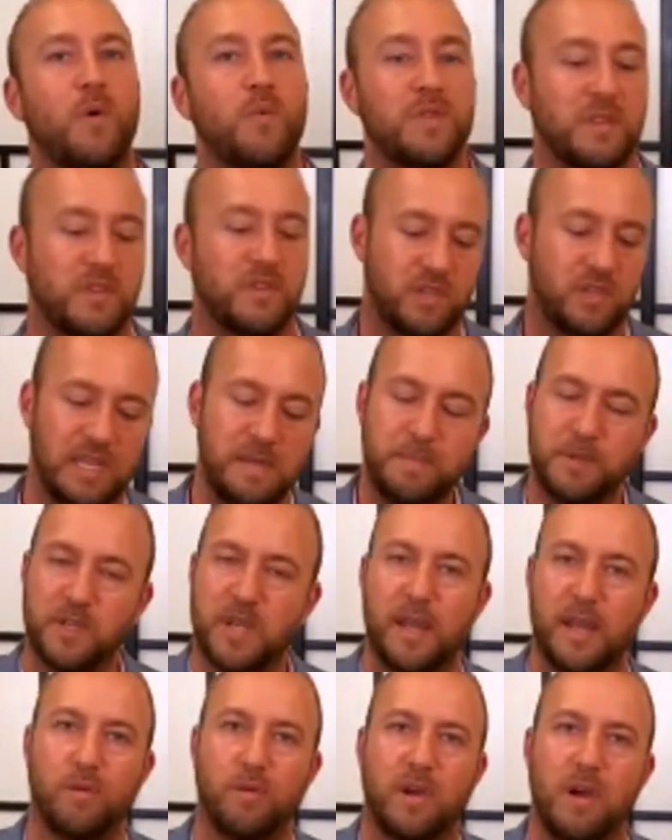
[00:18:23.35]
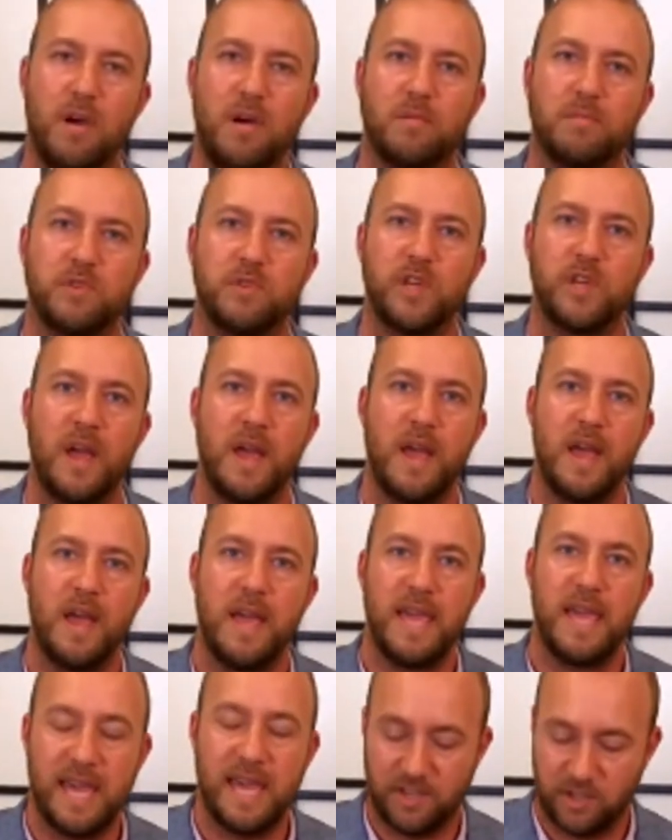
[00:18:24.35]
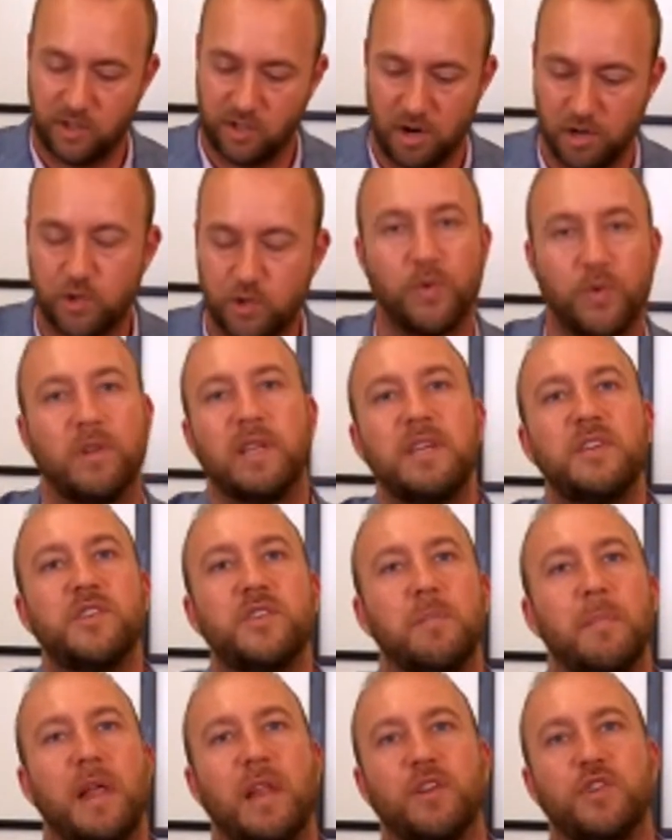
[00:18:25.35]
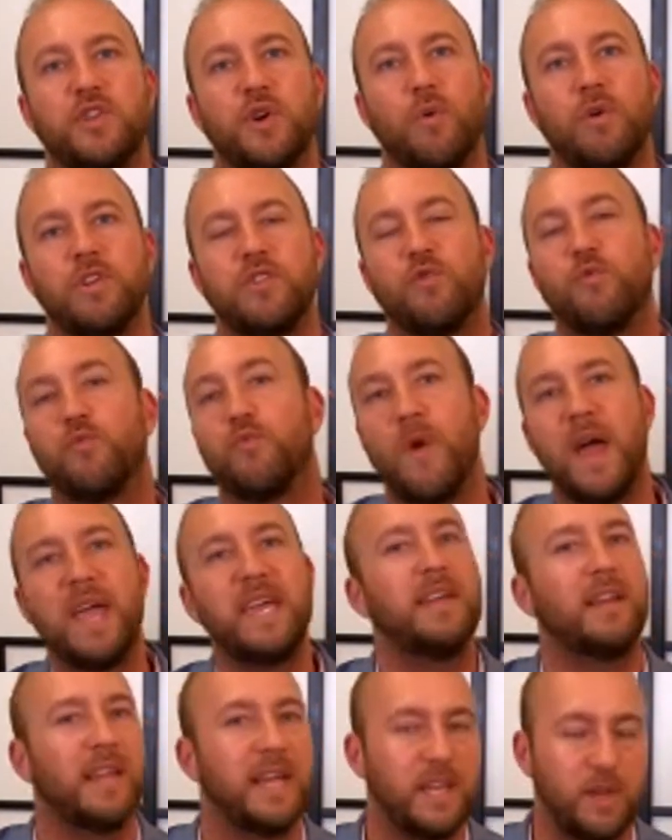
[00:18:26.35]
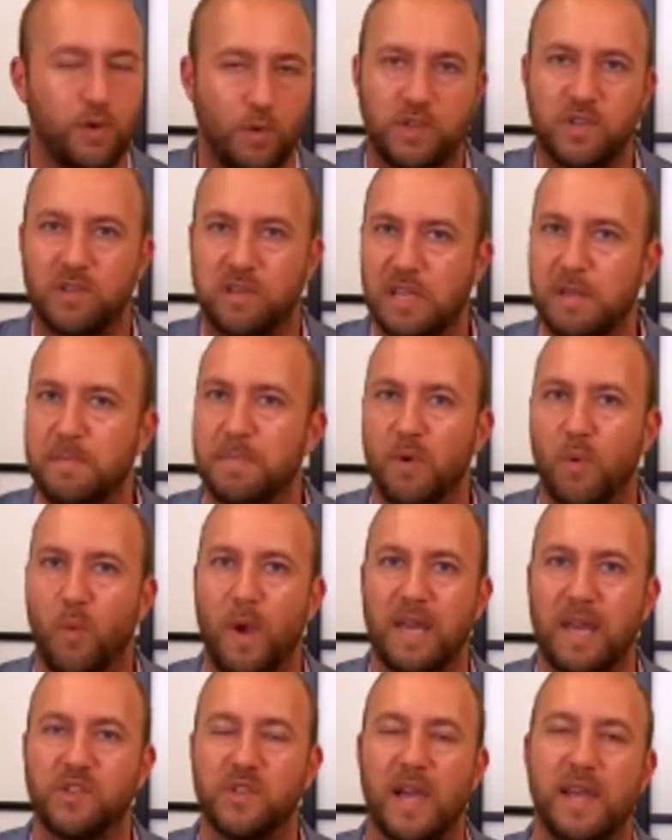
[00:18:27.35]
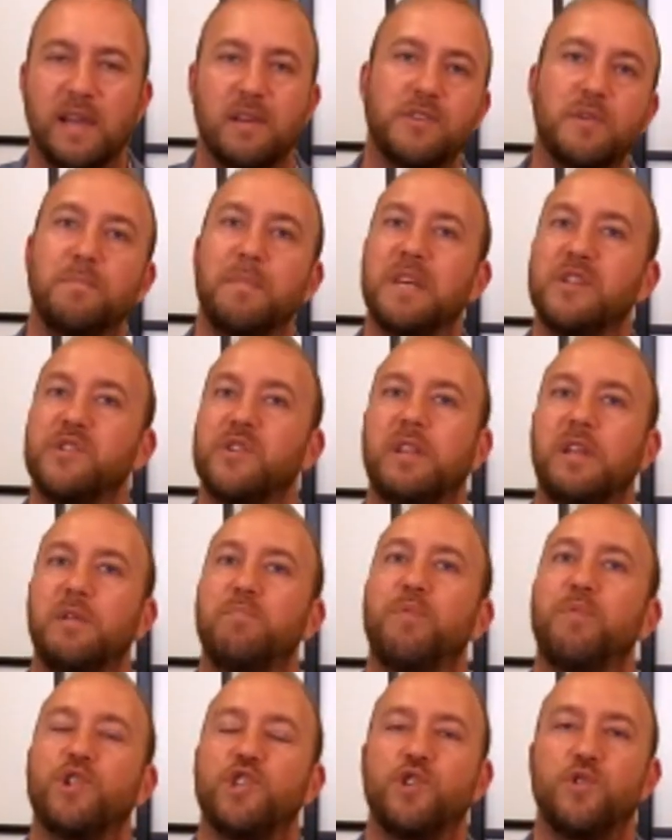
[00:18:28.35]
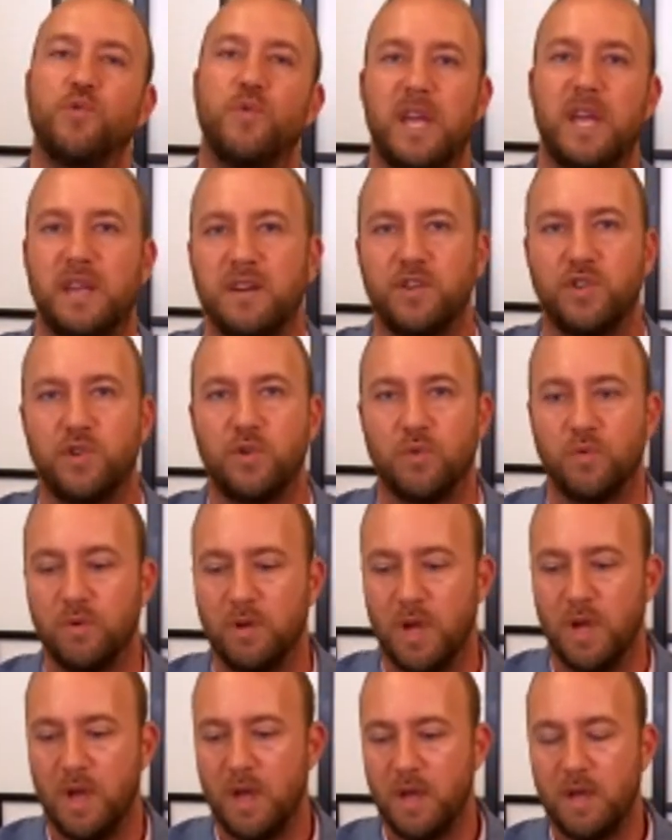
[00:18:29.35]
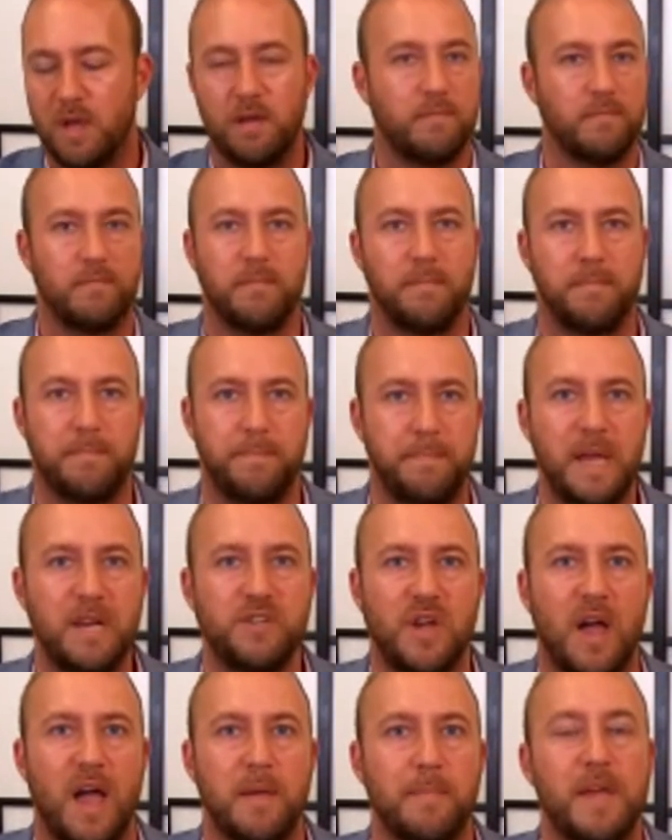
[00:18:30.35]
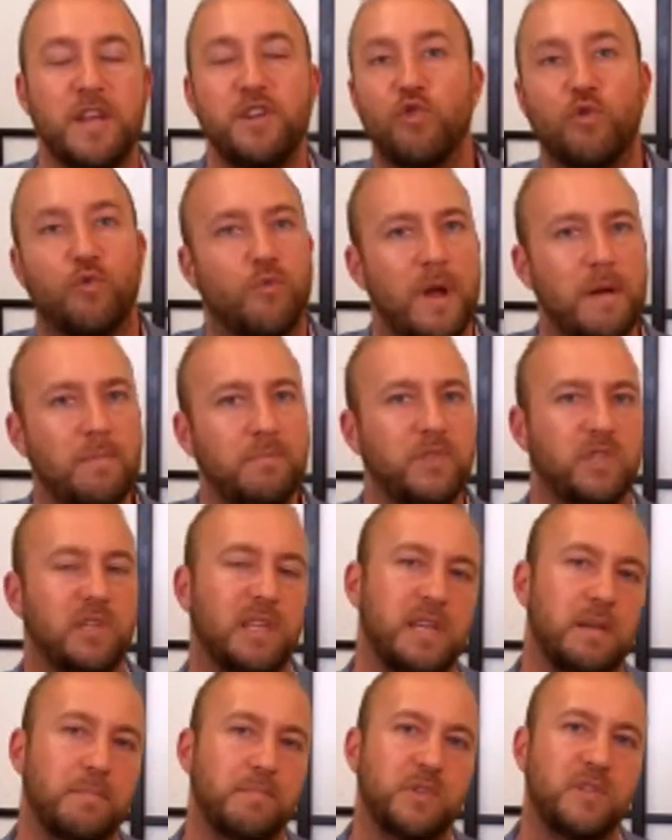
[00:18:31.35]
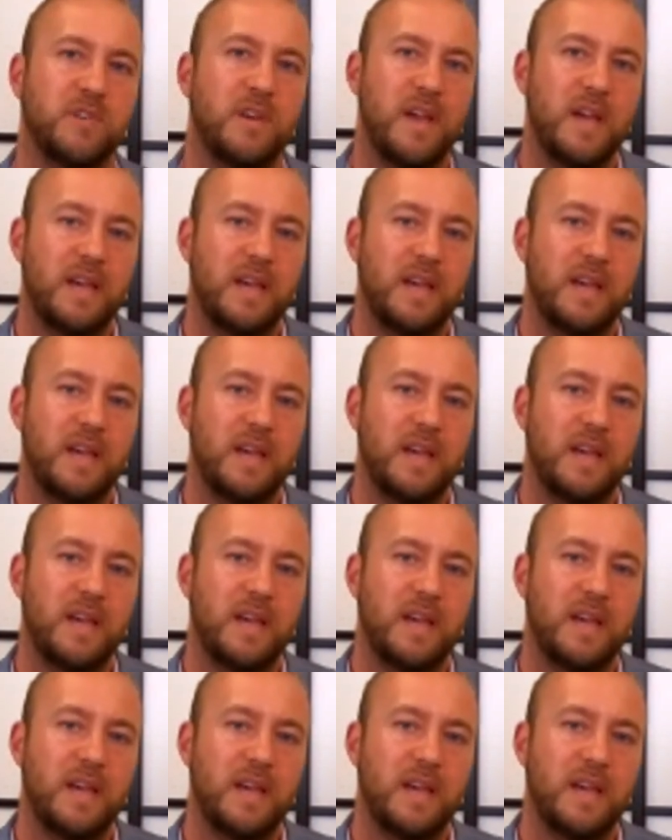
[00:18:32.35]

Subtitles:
When the sleep cycle comes, it starts releasing melatonin to regulate your sleep and awake cycles and basically put you into bedtime and your REM sleeps.